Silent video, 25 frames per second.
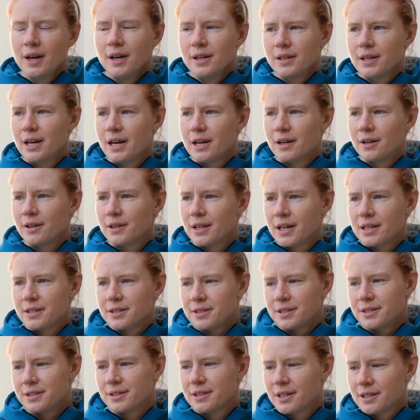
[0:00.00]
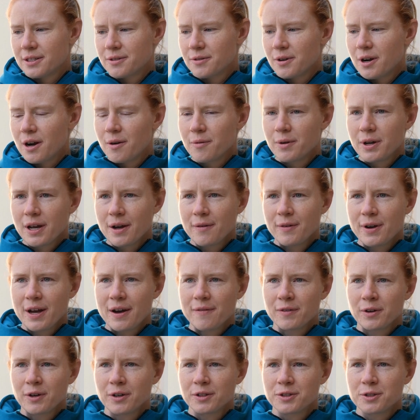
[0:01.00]
Yeah, that's right. We
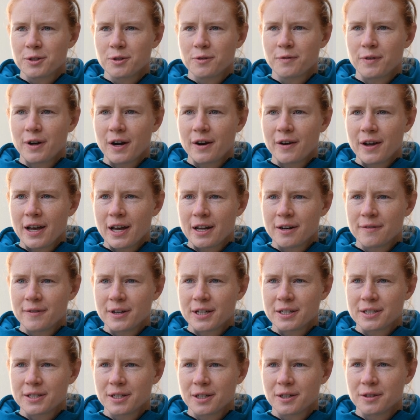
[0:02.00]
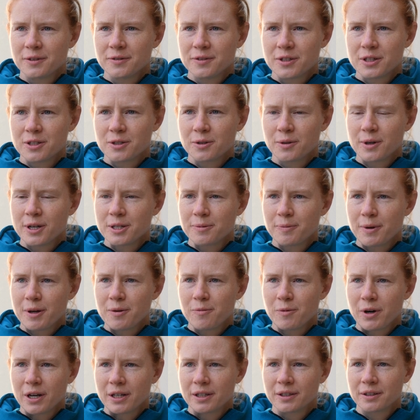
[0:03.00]
haven't got too far ahead of ourselves. It's always
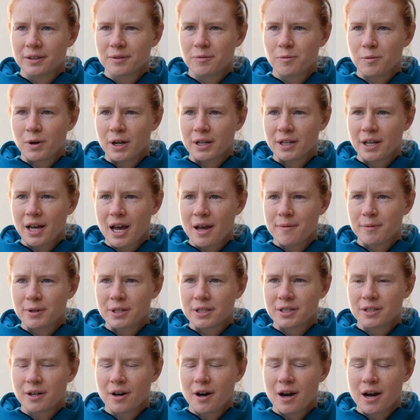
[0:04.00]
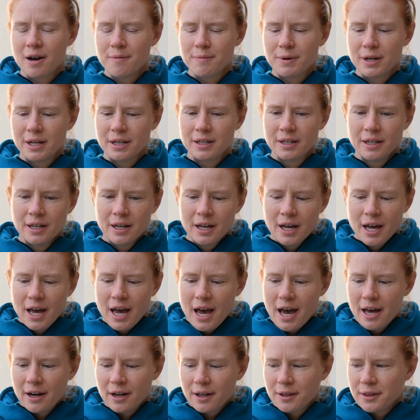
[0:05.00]
been one game at a time, and
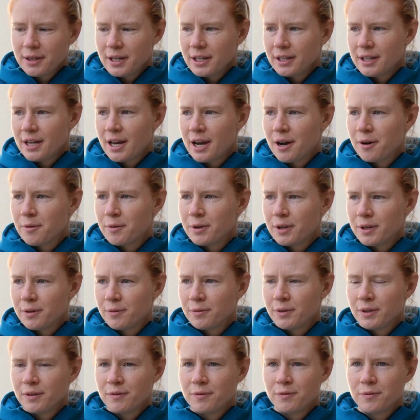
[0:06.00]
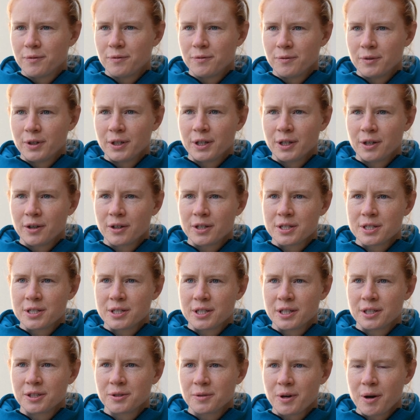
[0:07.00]
I think now we've really got to
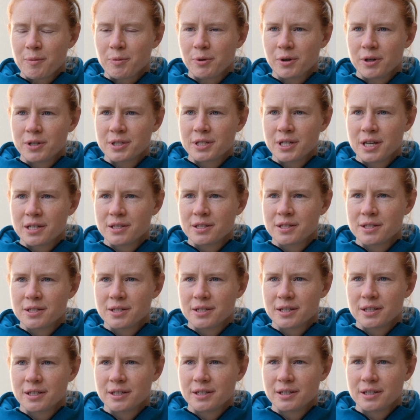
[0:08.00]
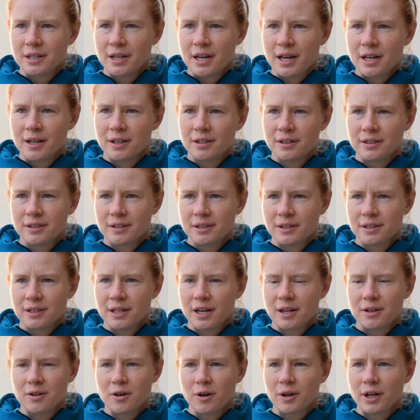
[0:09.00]
stick to our processes and
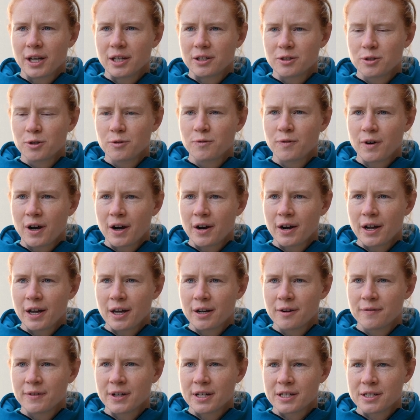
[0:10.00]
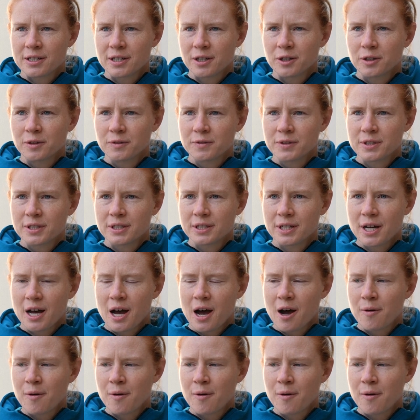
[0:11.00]
yeah, not get too far ahead of ourselves.